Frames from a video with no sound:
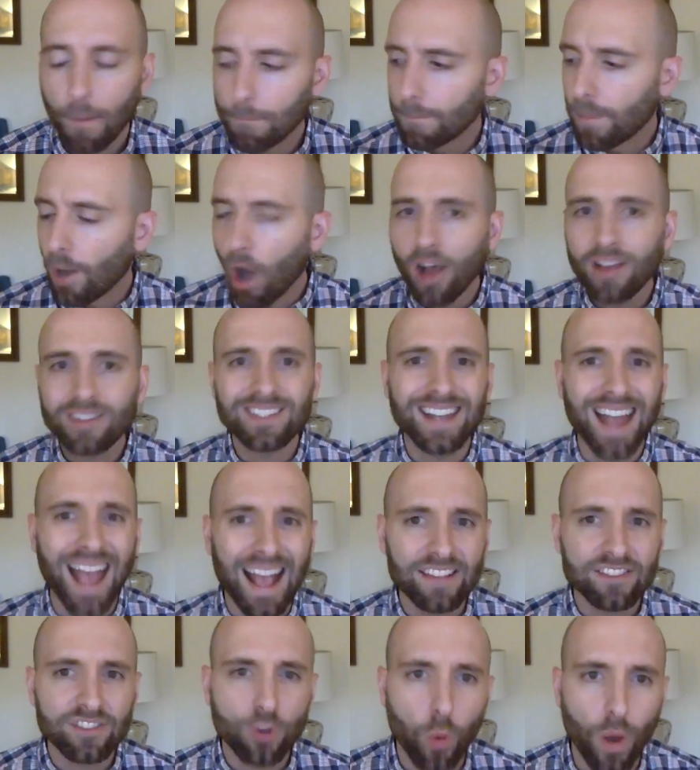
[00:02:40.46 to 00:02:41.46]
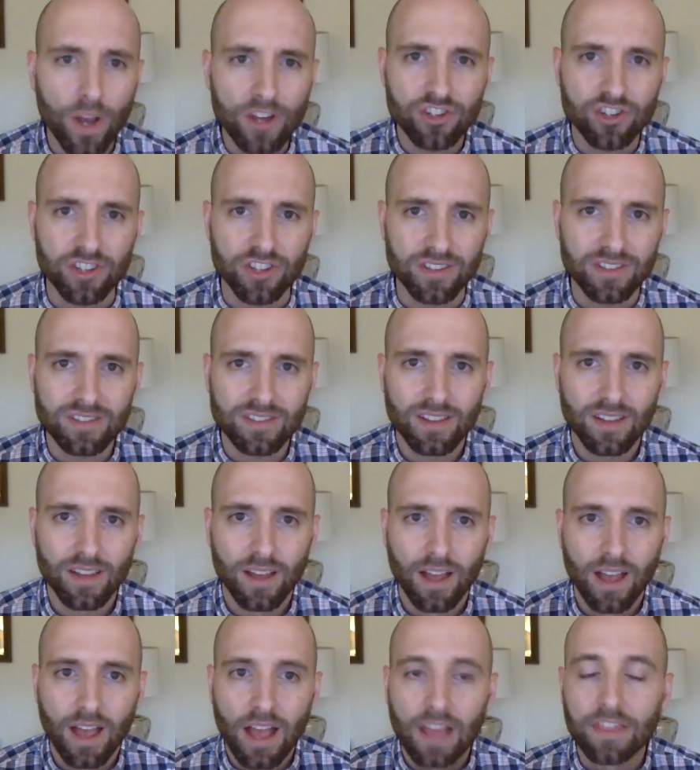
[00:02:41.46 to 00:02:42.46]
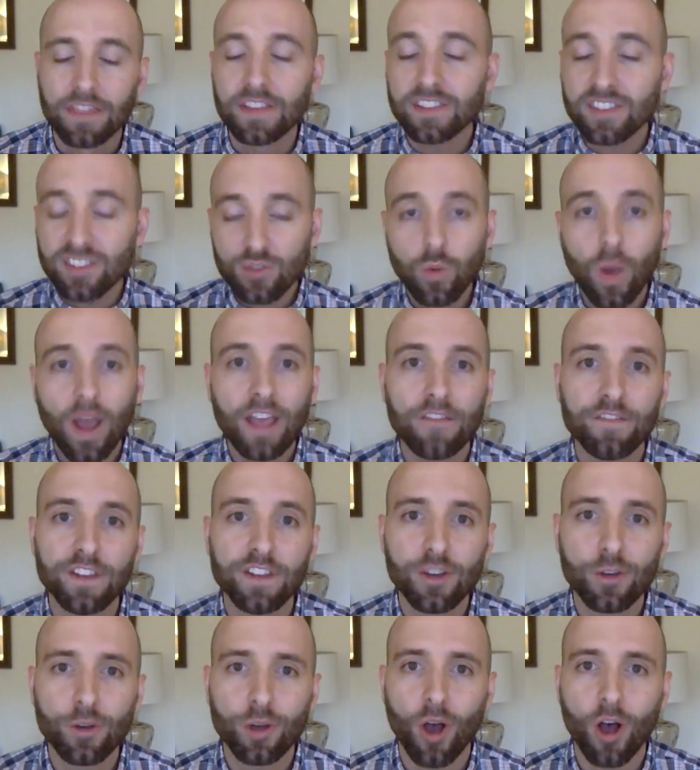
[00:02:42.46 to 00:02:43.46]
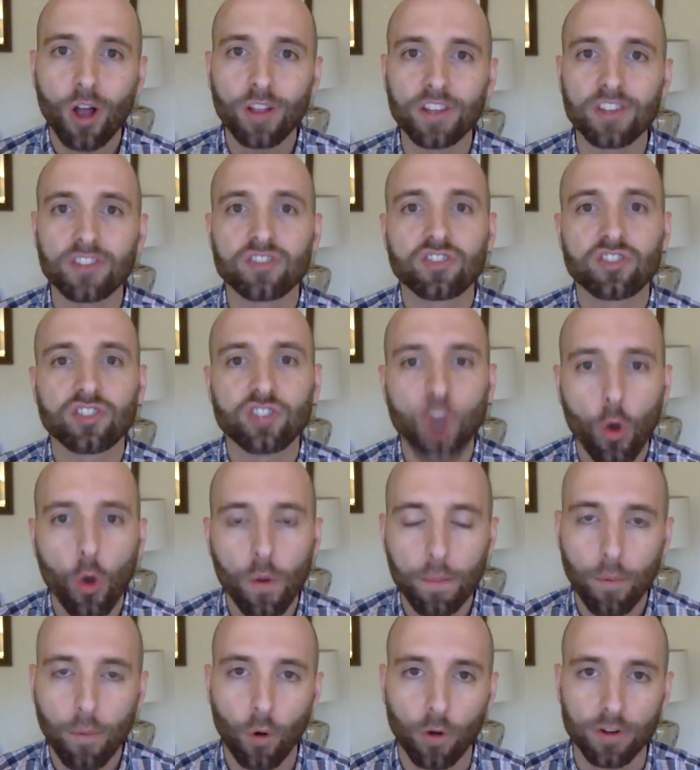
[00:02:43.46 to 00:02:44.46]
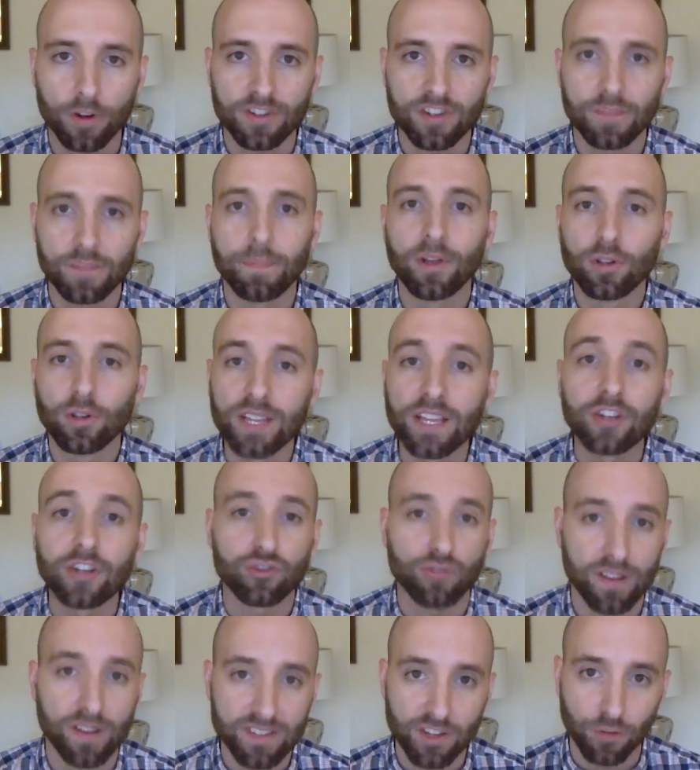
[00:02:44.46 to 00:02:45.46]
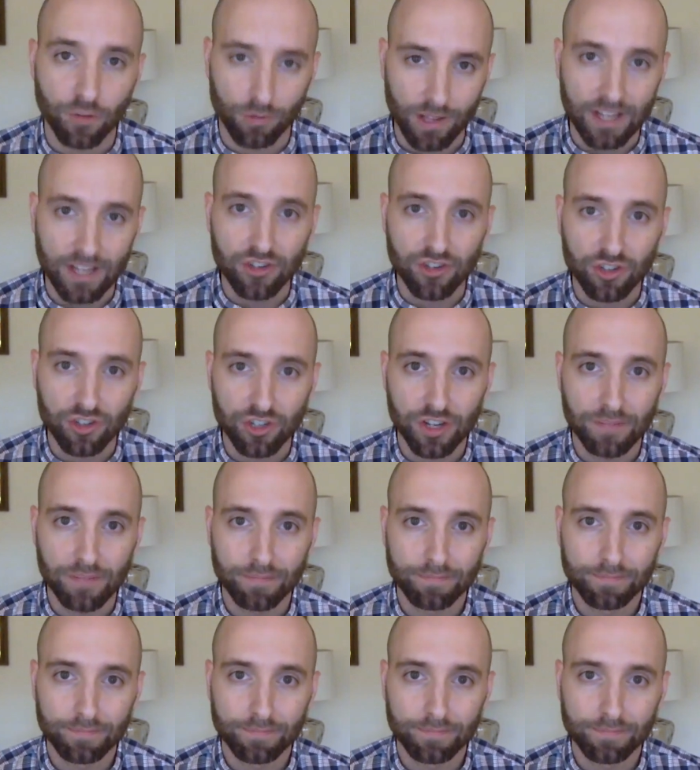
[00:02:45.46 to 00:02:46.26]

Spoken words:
Pause to ask questions. This is why a video call is so important to building a trusting relationship.